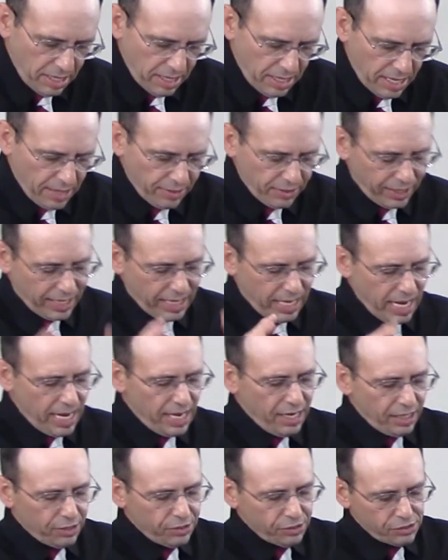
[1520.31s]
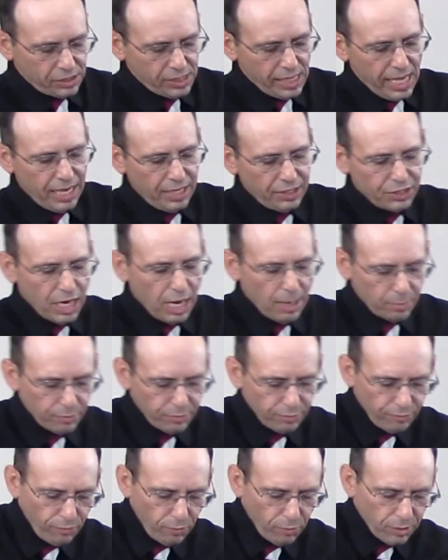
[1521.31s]
Now the key to understanding chapter
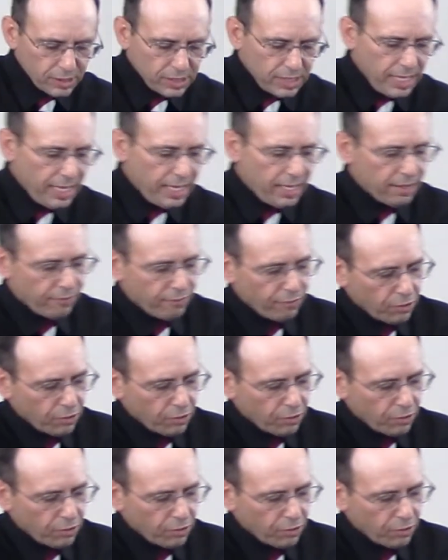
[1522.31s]
14 of